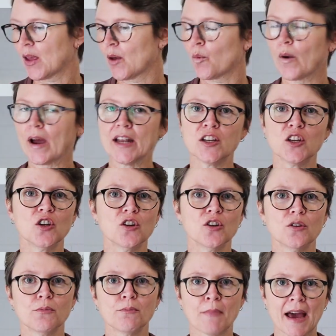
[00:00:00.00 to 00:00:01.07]
When
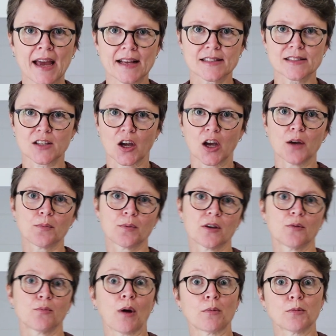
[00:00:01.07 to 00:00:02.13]
you make soap,
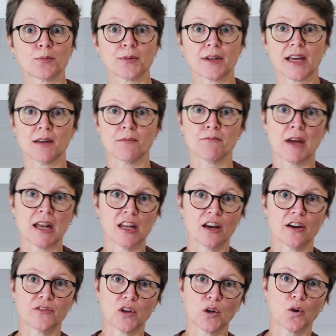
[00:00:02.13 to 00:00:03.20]
probably many
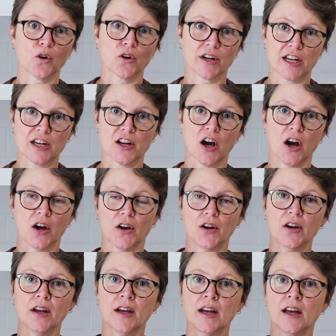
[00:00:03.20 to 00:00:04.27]
of you already
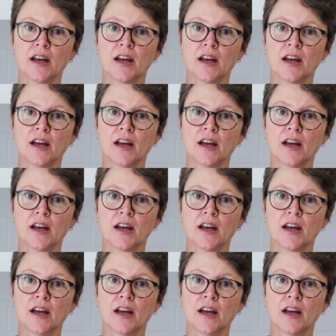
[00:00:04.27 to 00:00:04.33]
know,